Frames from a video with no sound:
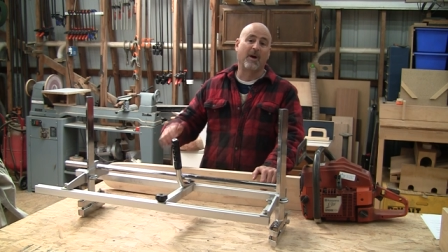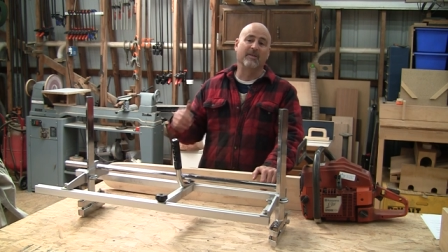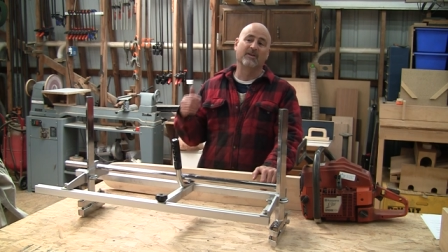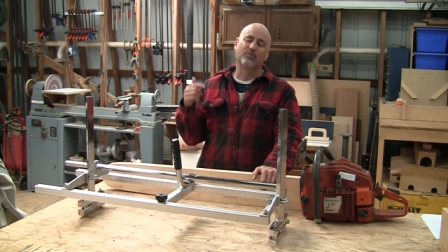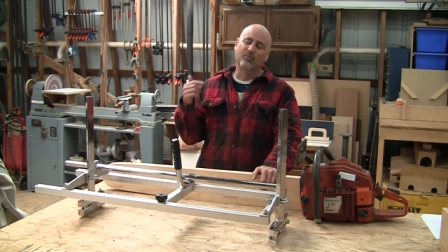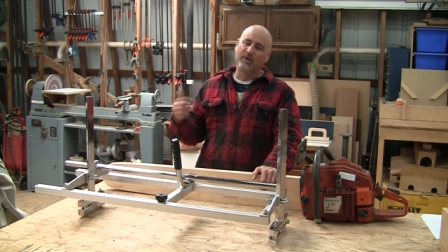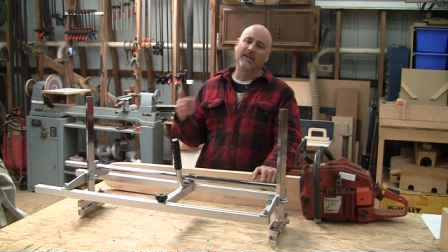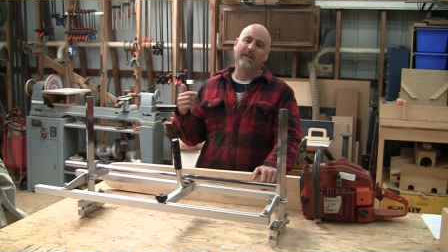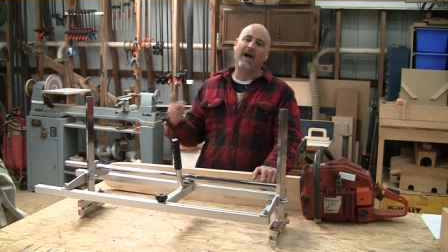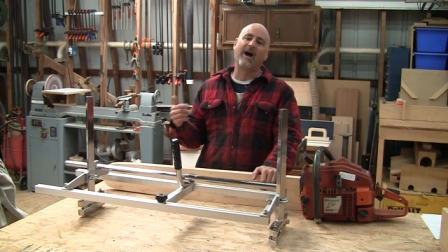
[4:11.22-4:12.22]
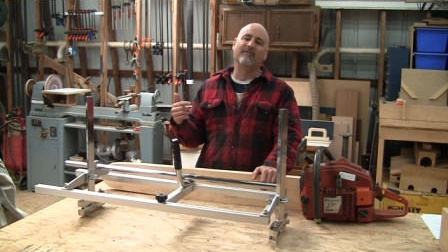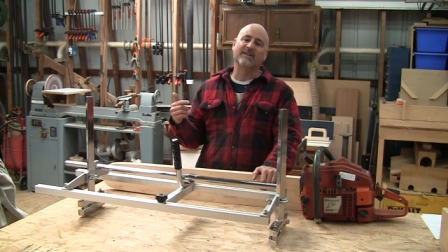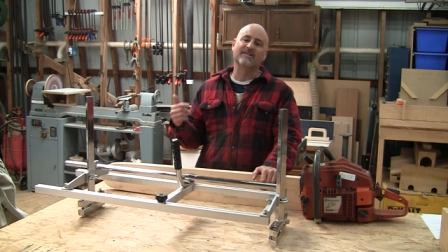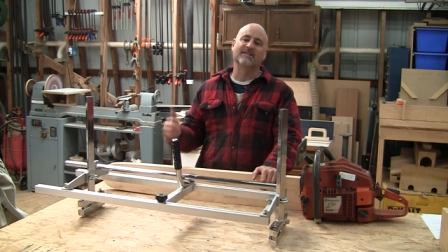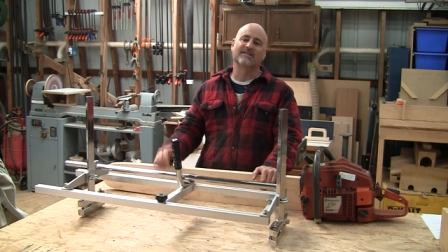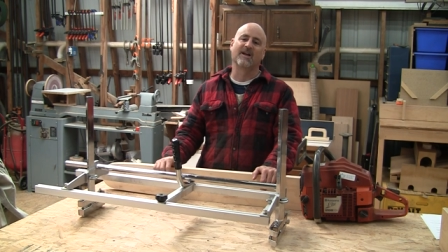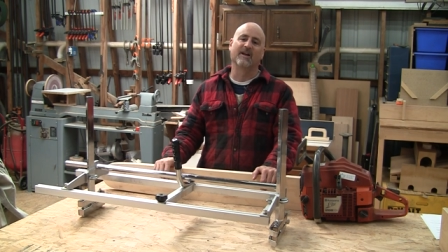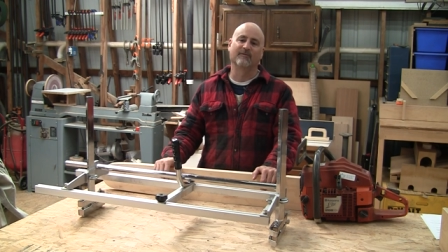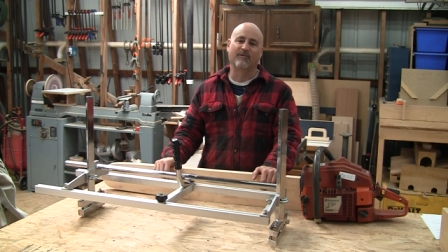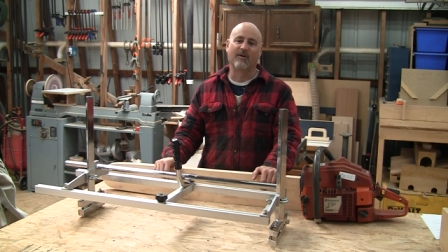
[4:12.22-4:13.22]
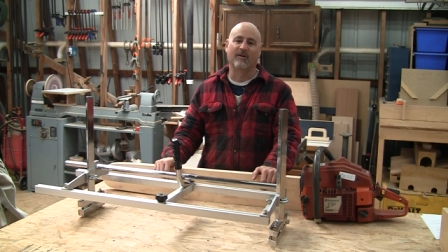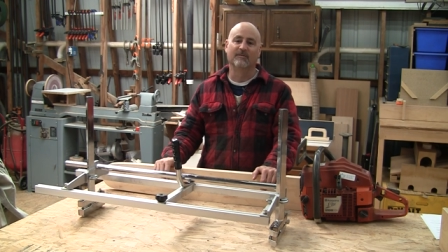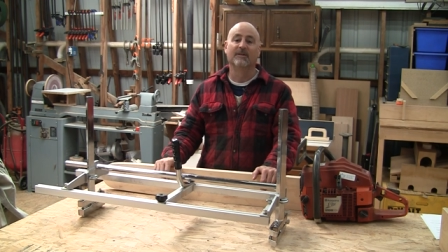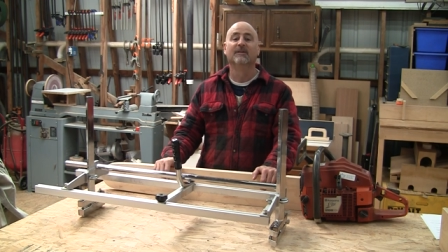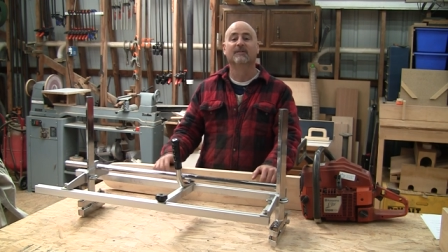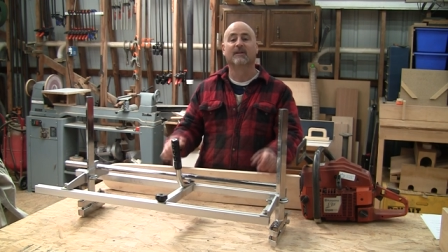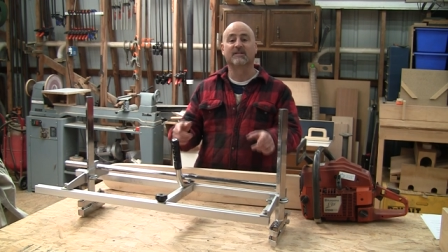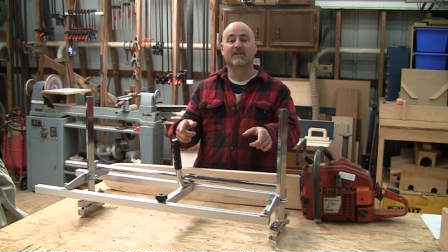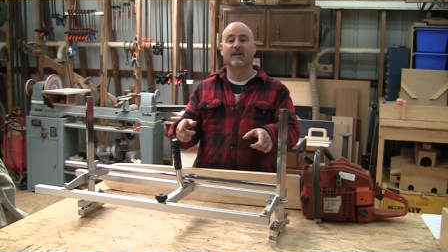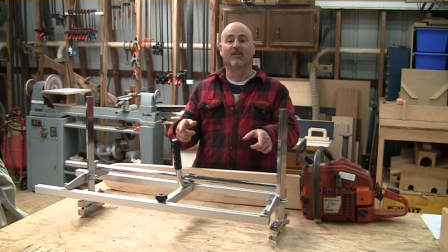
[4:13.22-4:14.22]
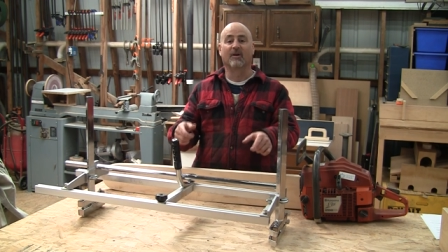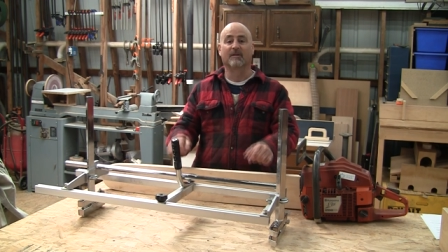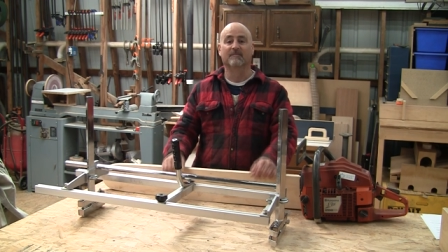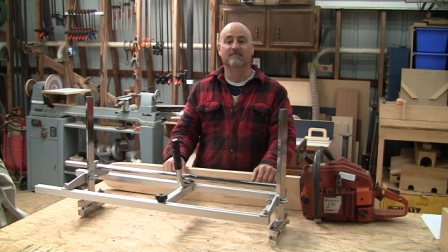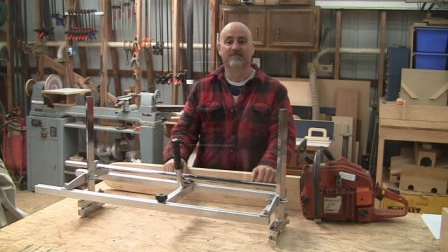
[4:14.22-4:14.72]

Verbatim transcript: by this really obvious design flaw. Let's take a look.